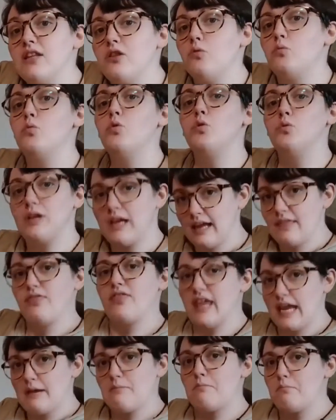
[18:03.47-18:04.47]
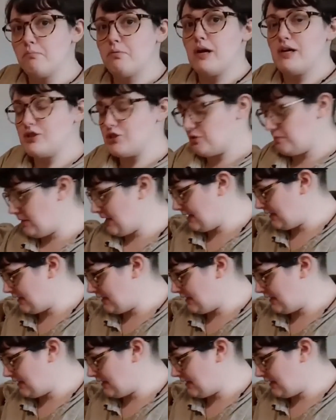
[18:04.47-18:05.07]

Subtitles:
wound and then pressure bandage